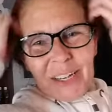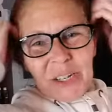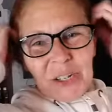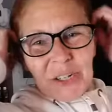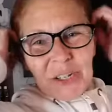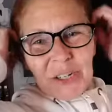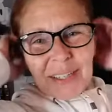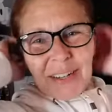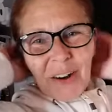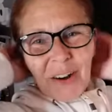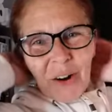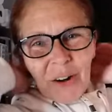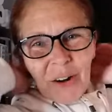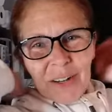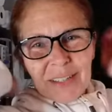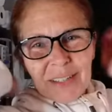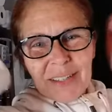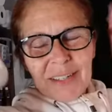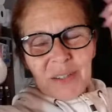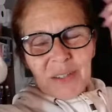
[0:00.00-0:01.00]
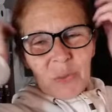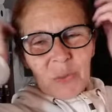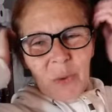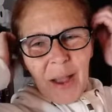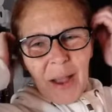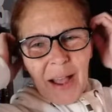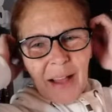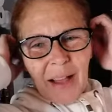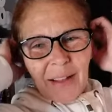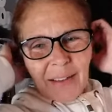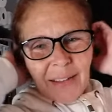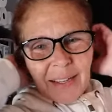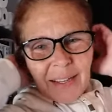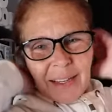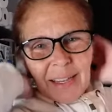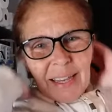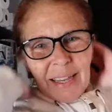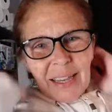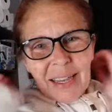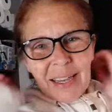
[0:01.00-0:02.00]
she's an artist as well,
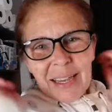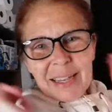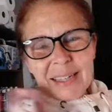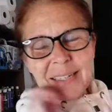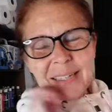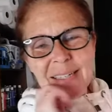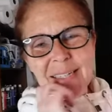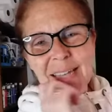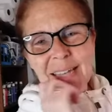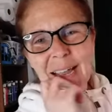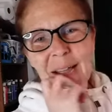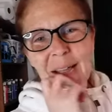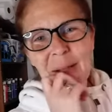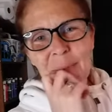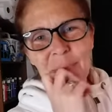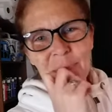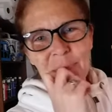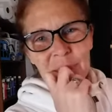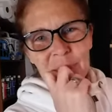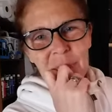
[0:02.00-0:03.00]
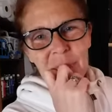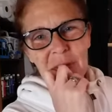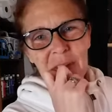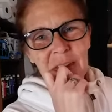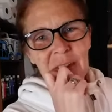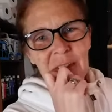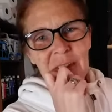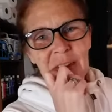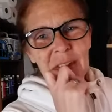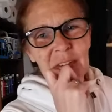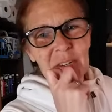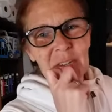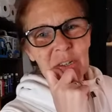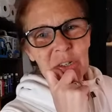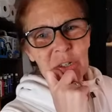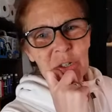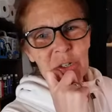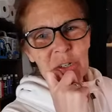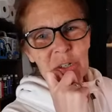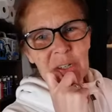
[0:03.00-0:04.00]
and um,
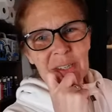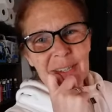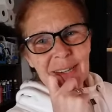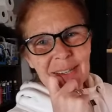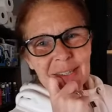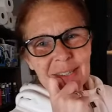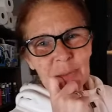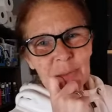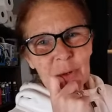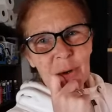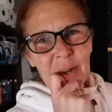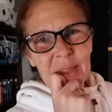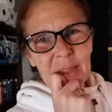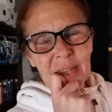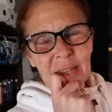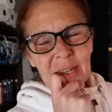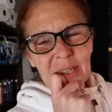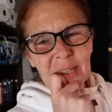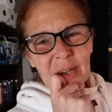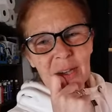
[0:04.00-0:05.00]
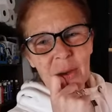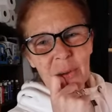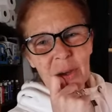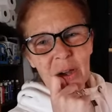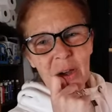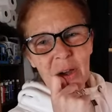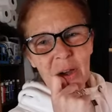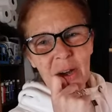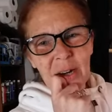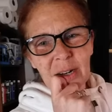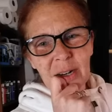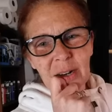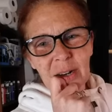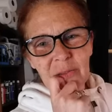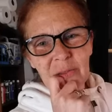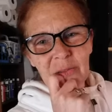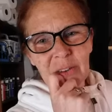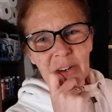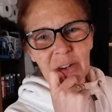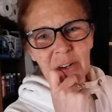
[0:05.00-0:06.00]
she's got some great things going on. And I
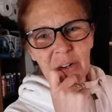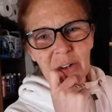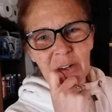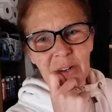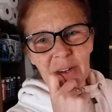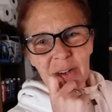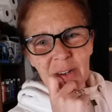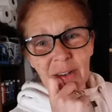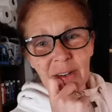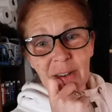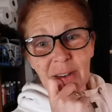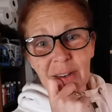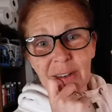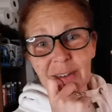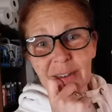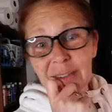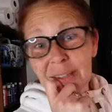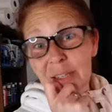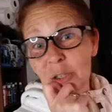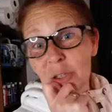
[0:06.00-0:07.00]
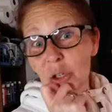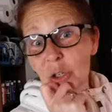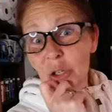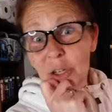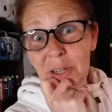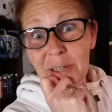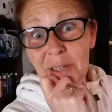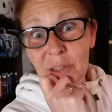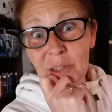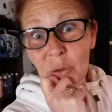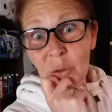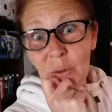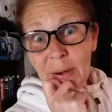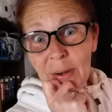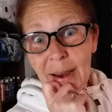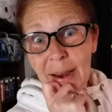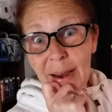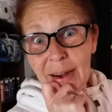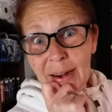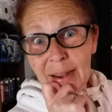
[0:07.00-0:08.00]
figured says she is
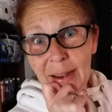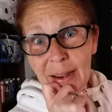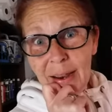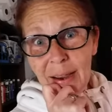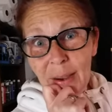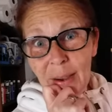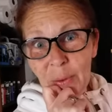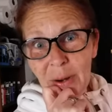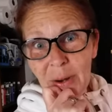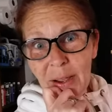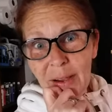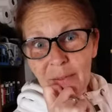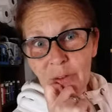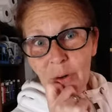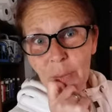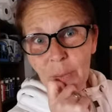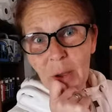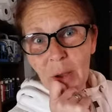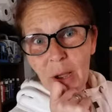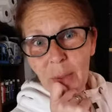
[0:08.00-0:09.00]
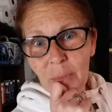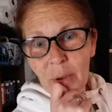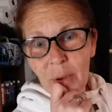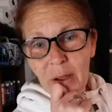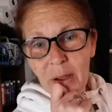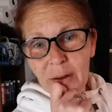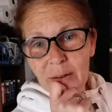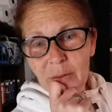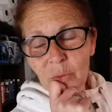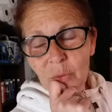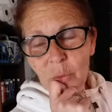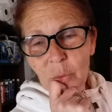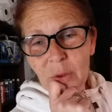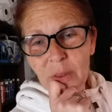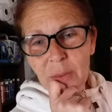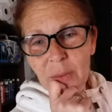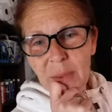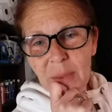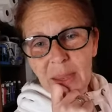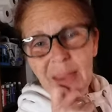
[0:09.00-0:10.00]
creating, I would have her pop on
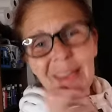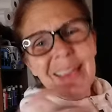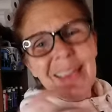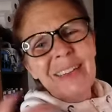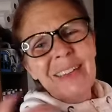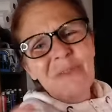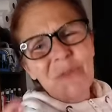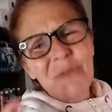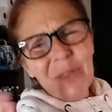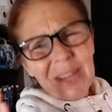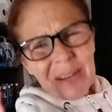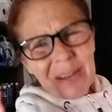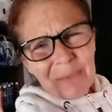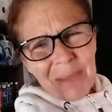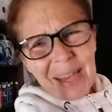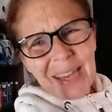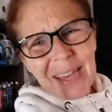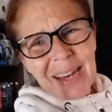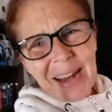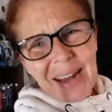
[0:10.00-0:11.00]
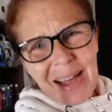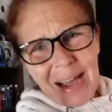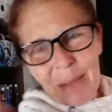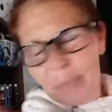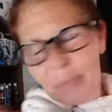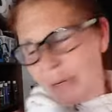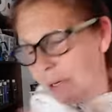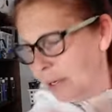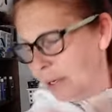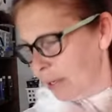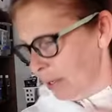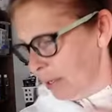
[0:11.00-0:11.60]
with me if we can make it happen.